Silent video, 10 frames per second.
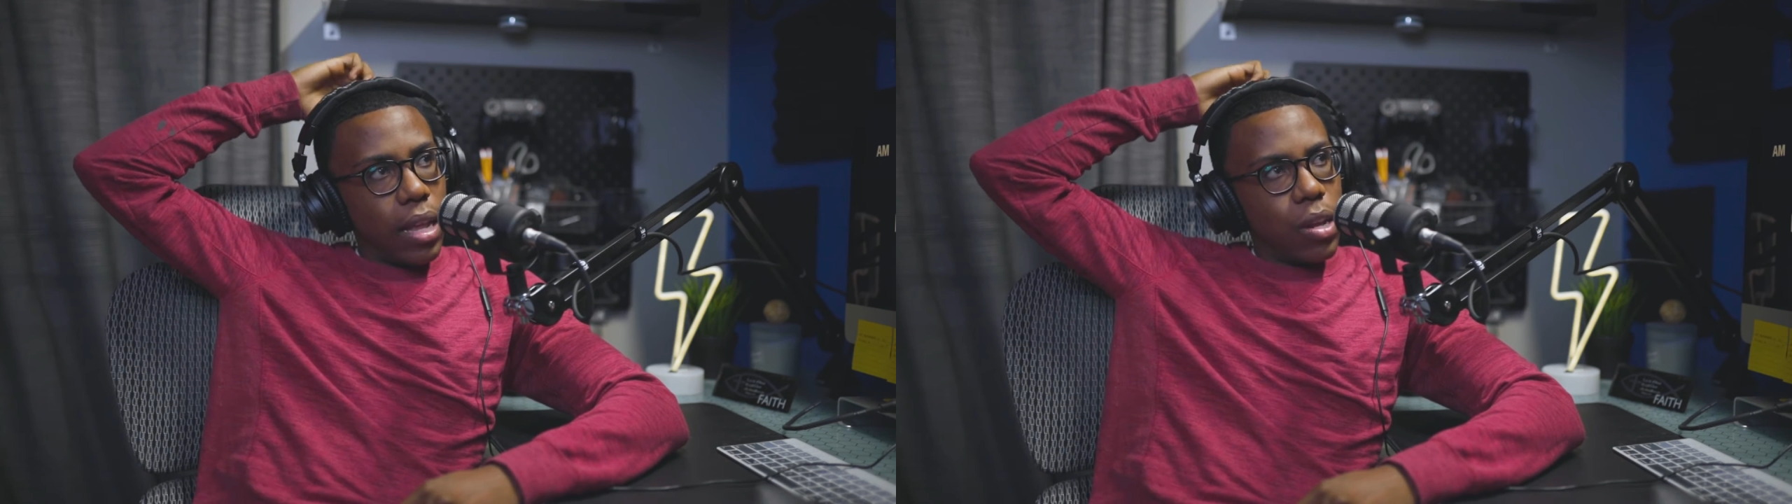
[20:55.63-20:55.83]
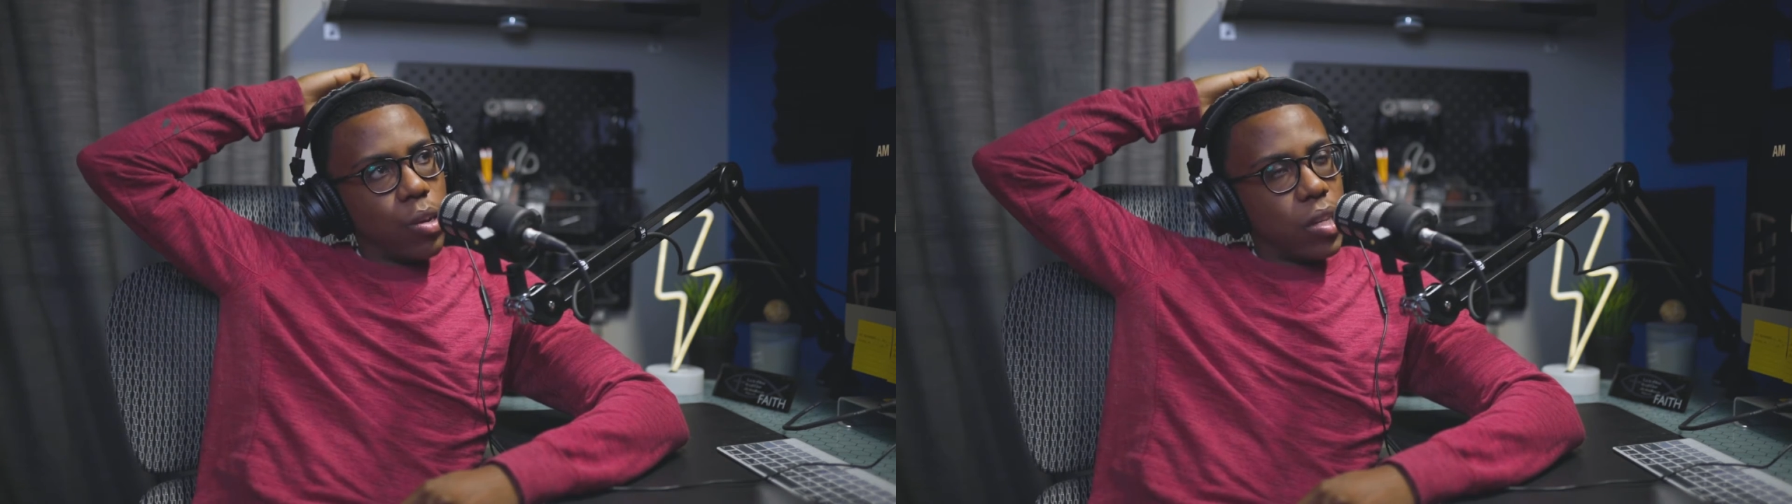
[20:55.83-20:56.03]

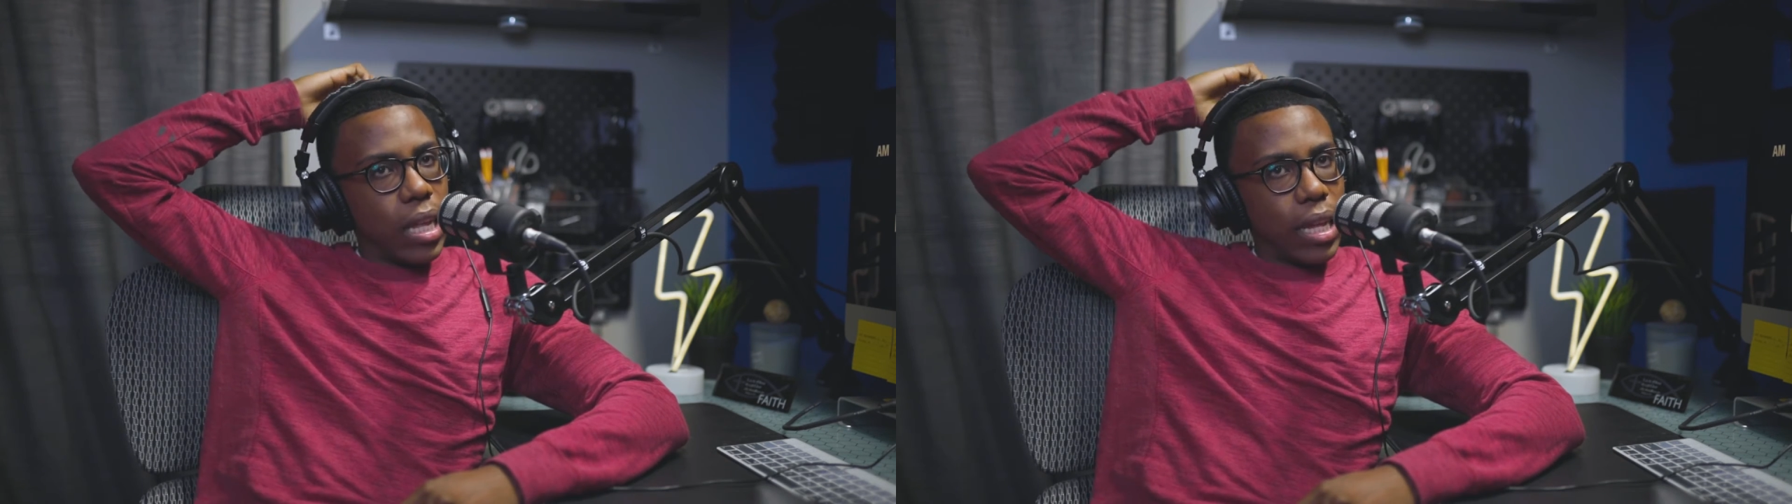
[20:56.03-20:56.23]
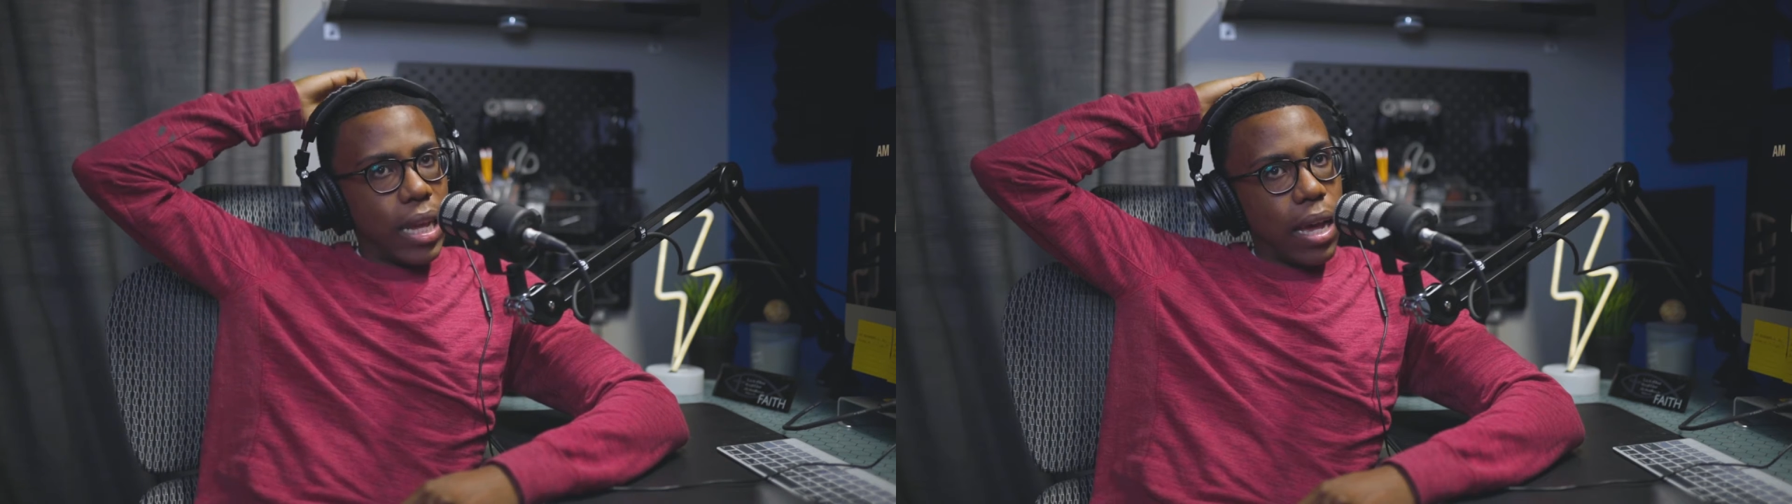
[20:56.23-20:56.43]
You're
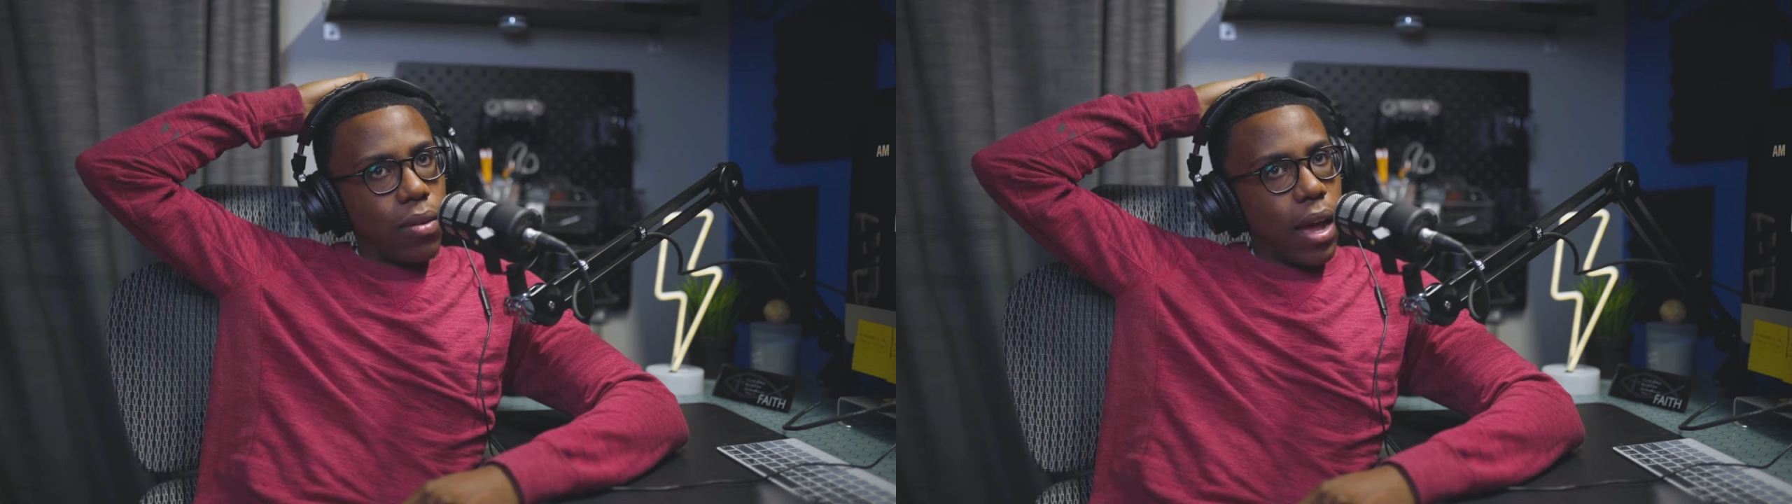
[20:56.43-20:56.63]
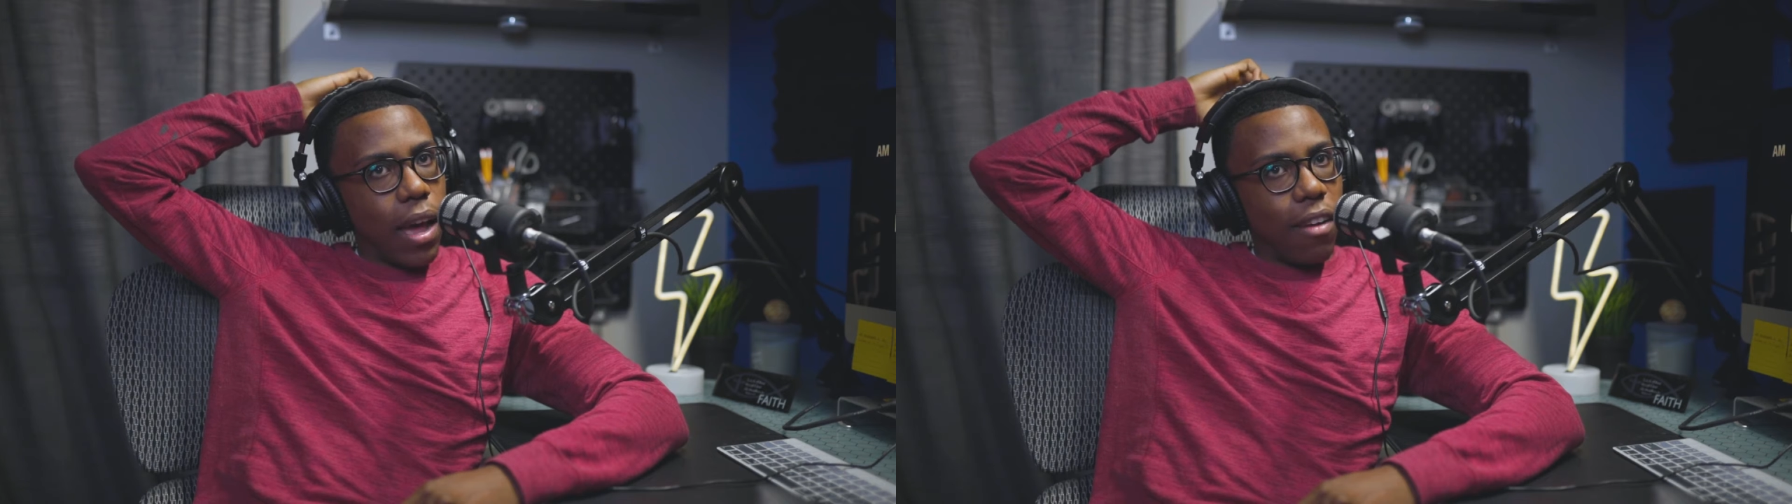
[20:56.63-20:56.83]
selling
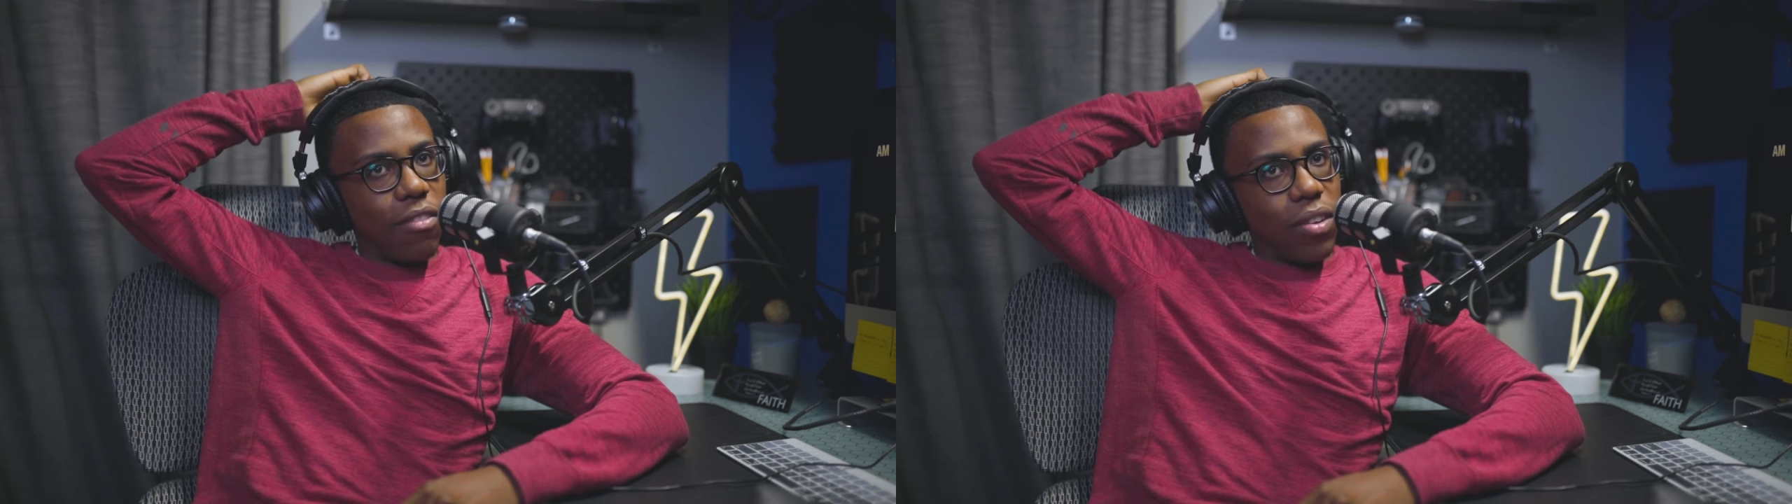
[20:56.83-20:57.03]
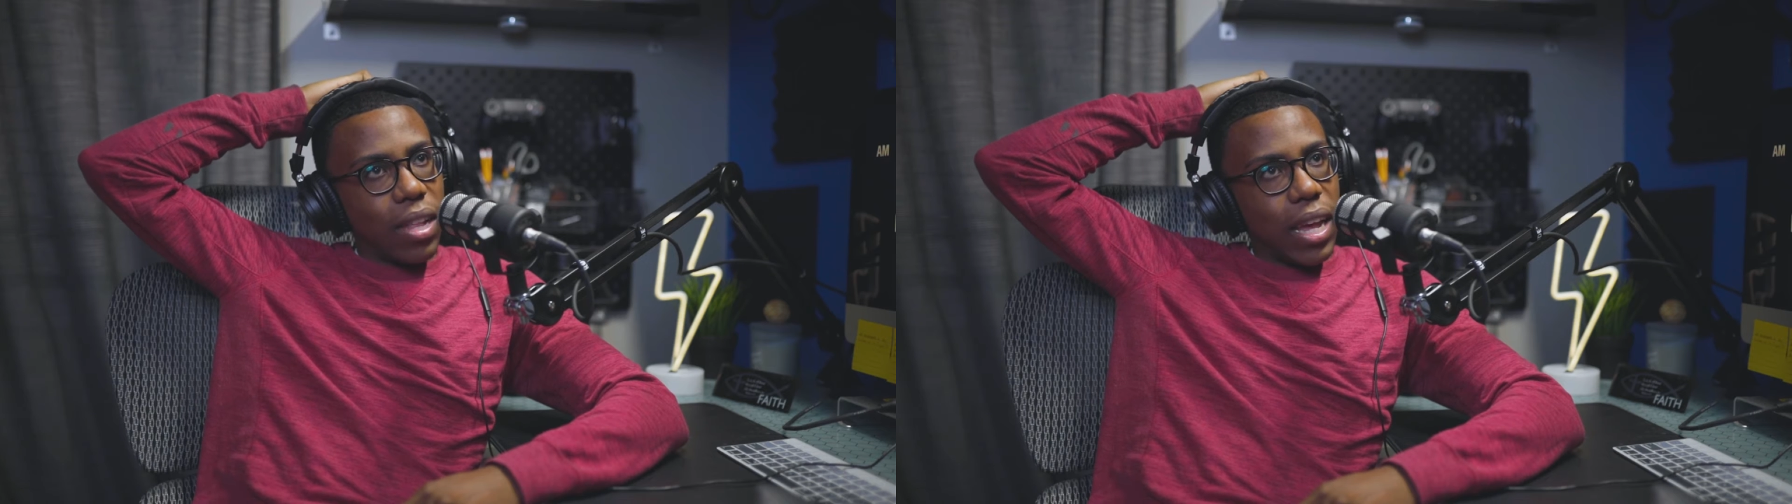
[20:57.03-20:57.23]
out, I
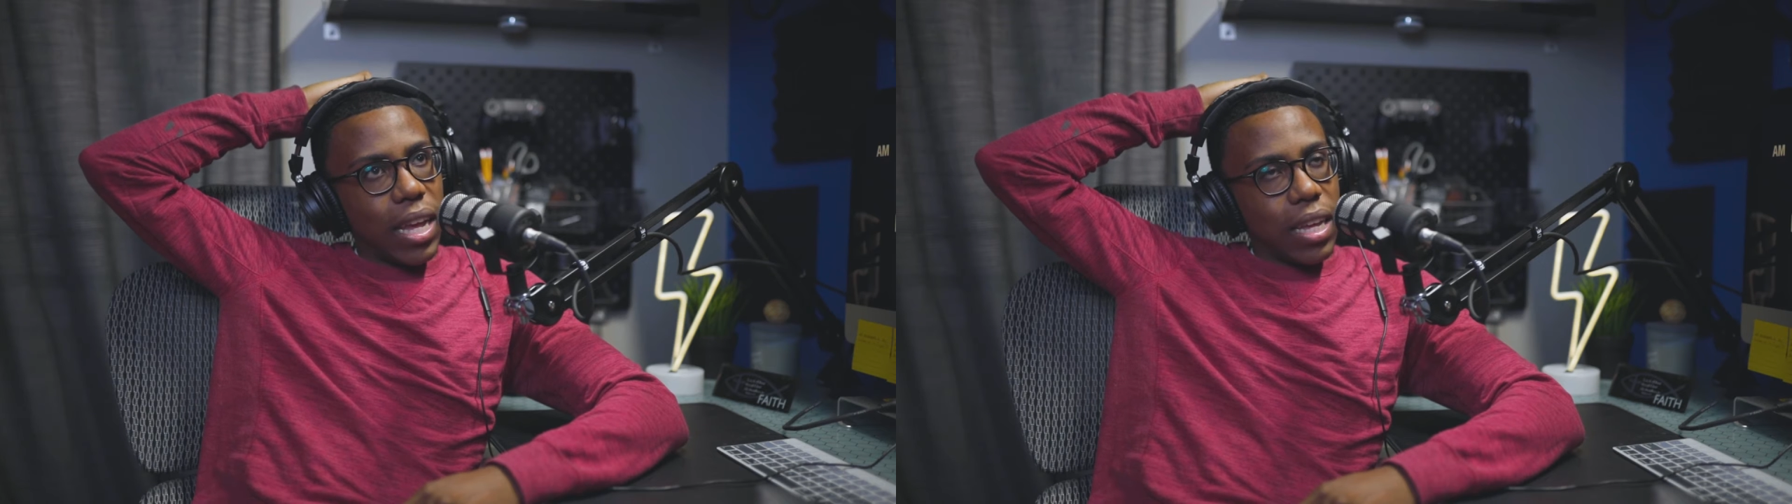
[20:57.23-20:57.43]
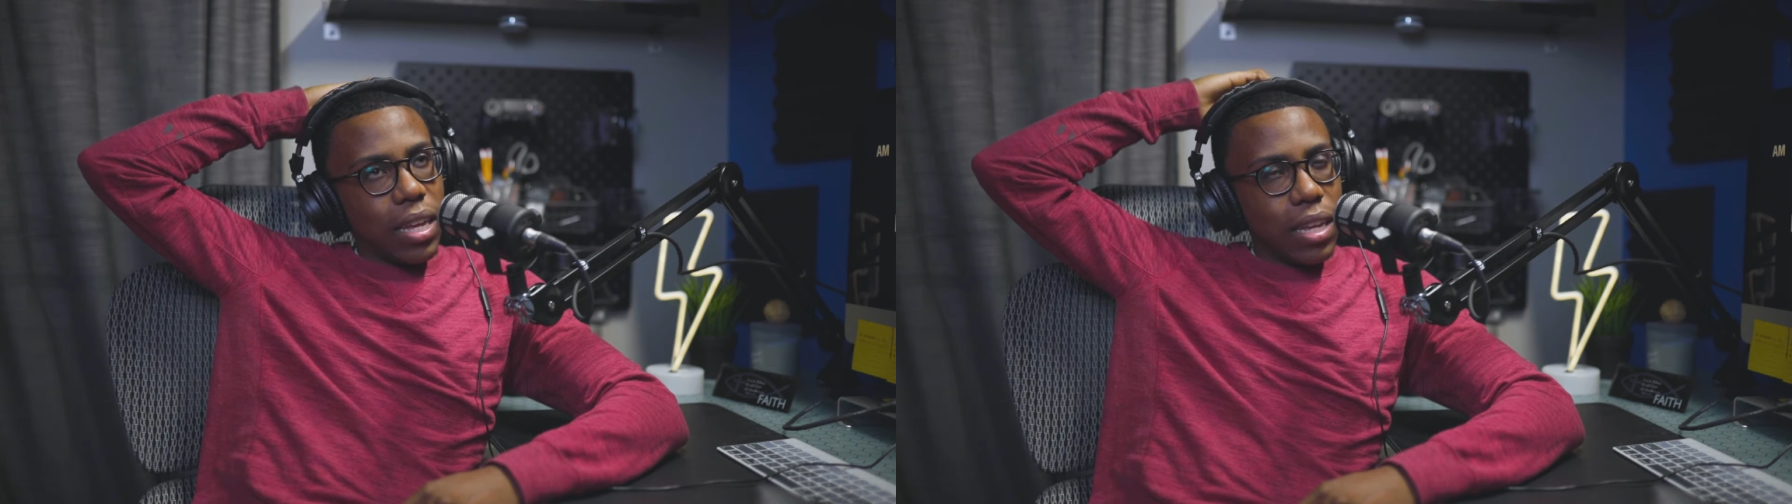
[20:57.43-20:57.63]
feel
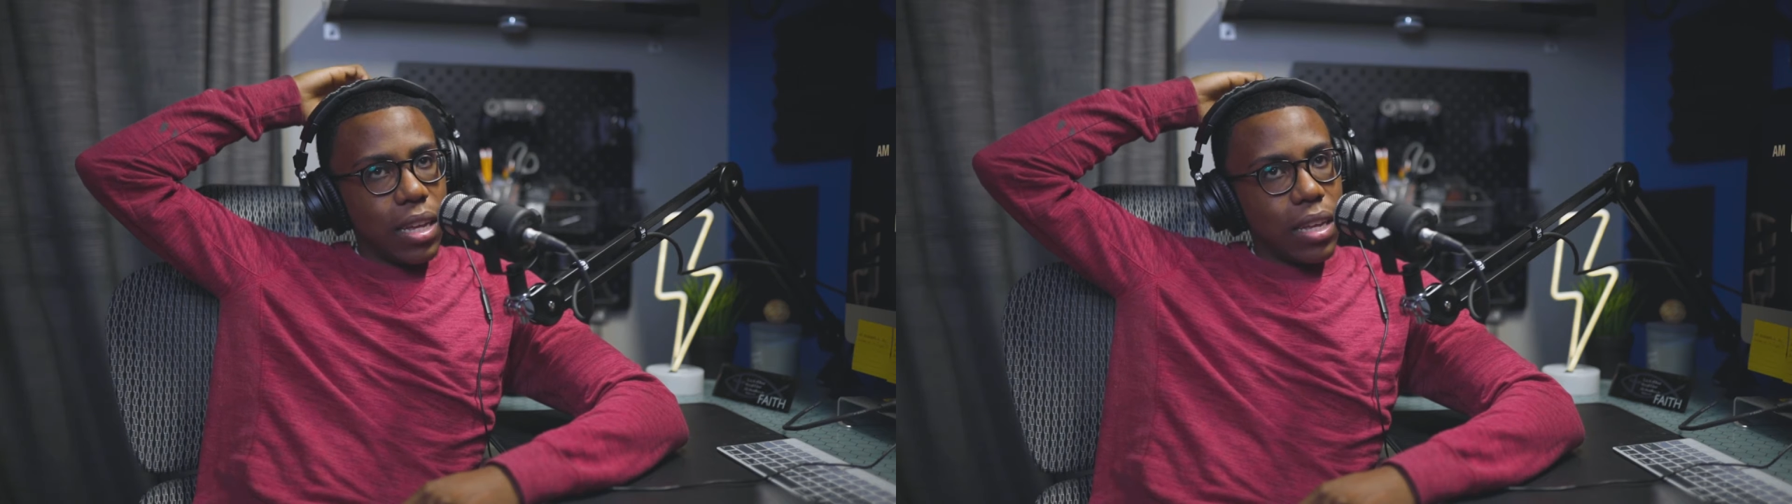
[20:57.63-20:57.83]
like.